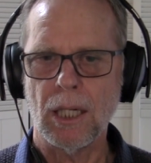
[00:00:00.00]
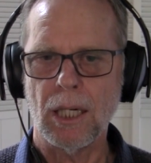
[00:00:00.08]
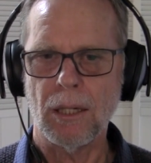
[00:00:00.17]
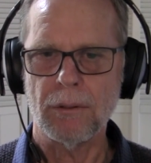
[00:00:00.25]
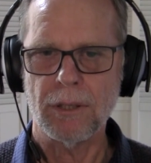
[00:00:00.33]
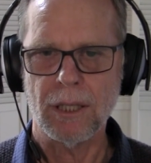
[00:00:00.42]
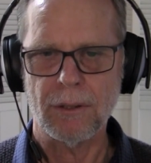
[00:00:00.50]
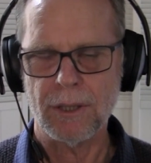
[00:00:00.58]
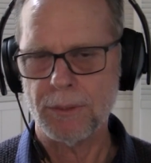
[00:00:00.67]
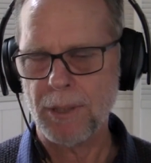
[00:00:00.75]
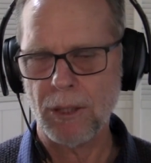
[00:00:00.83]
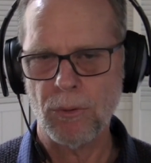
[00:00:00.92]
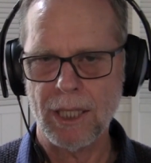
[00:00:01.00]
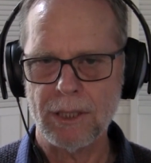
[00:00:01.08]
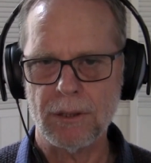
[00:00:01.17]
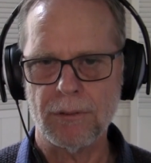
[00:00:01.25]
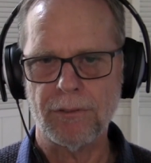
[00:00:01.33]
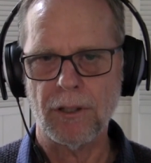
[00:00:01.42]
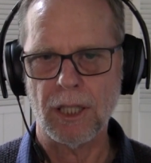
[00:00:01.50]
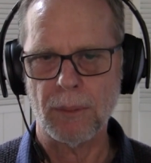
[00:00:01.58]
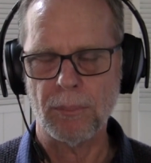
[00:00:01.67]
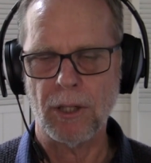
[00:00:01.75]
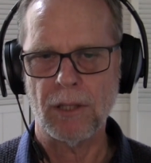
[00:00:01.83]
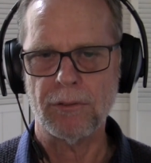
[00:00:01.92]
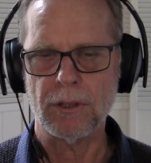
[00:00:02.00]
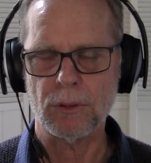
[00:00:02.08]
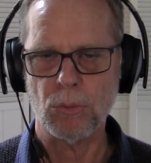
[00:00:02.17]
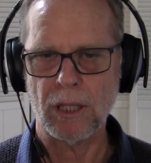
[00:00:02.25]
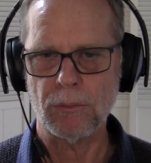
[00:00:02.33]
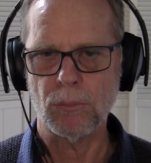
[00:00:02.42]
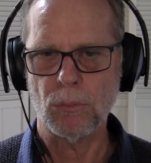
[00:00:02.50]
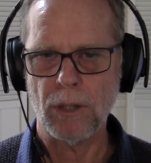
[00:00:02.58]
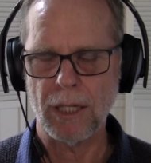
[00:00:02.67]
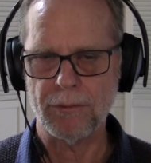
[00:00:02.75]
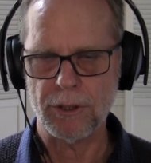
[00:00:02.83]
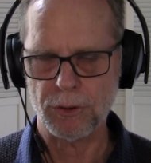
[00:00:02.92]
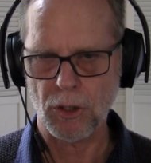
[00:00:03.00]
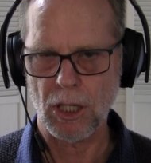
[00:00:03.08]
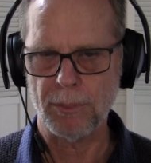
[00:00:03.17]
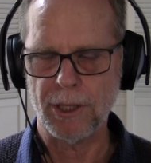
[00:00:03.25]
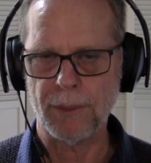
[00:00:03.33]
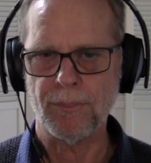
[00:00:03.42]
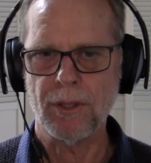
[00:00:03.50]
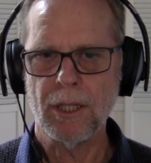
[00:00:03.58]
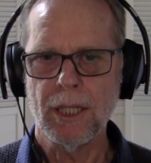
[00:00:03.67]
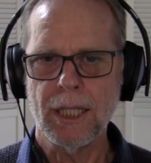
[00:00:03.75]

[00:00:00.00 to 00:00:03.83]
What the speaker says: There's many ways of defining mindfulness. One way of describing it